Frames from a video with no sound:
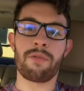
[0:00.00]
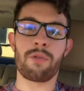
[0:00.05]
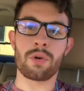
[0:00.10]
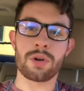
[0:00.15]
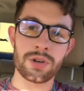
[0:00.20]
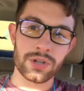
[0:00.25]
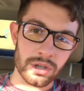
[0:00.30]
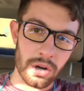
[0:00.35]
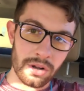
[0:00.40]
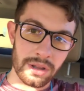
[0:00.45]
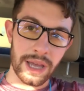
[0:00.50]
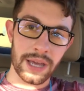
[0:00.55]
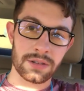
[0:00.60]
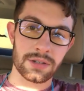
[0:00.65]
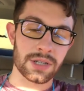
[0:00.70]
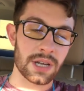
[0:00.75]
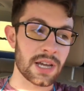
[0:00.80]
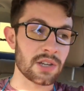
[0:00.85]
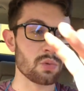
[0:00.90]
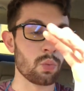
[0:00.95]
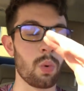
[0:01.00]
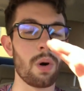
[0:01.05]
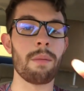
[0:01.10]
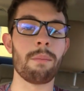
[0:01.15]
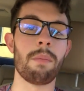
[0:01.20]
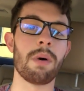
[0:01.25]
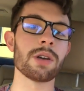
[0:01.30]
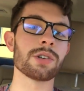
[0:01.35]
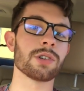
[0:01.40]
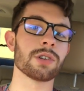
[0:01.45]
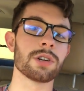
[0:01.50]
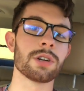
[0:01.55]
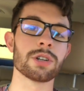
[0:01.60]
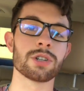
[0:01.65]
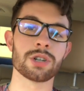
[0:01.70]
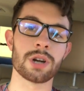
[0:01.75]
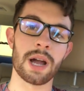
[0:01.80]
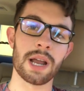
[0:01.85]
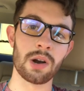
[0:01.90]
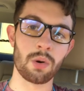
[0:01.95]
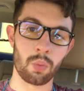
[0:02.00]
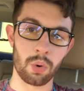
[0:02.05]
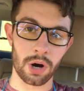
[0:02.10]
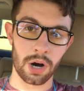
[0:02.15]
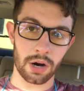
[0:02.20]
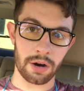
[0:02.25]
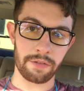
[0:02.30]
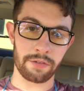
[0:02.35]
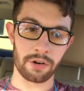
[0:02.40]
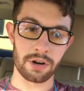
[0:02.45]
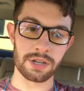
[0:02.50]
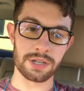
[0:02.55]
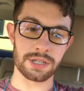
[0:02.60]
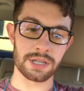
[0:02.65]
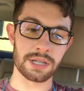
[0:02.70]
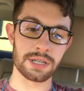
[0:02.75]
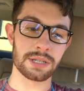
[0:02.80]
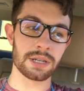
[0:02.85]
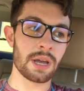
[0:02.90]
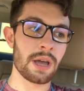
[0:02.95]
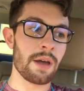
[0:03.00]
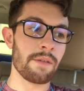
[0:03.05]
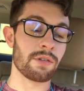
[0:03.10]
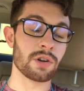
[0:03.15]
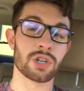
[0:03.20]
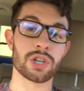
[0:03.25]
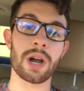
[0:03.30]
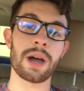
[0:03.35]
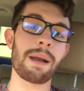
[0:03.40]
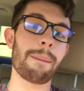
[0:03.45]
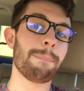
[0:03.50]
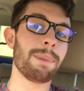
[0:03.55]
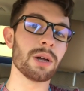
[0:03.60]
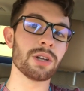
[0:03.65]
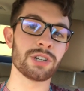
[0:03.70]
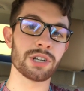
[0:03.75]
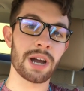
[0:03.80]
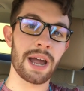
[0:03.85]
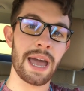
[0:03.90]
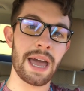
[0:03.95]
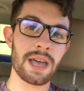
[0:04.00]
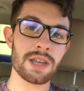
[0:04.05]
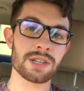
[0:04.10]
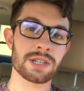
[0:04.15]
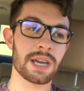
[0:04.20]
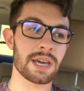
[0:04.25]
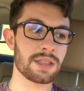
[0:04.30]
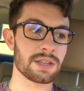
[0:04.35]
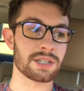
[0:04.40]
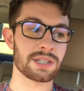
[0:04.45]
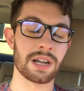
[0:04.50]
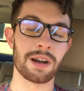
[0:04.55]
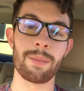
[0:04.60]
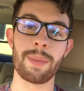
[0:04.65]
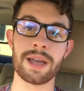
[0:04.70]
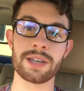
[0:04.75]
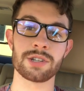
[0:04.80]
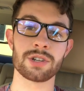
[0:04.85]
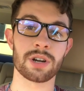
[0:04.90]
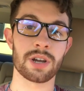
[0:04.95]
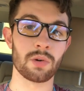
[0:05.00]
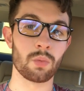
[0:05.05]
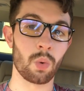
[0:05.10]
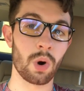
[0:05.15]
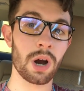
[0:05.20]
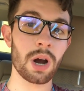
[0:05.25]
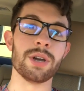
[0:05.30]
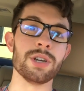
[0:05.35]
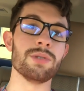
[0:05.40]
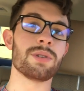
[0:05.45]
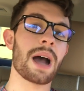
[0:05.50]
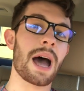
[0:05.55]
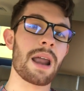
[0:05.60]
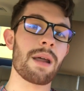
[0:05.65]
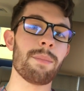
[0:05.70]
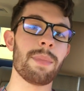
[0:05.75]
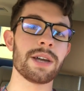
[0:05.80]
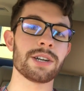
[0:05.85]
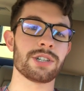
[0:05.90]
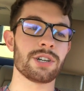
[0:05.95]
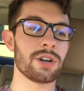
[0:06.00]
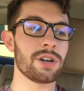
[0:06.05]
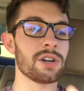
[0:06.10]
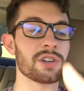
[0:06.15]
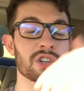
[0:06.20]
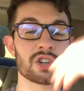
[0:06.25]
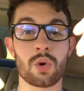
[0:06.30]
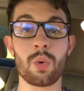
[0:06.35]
before you start the exercise what muscle you're trying to work. For instance, if you're trying to build your ass, yeah, the Stairmaster can work, but you gotta make sure you're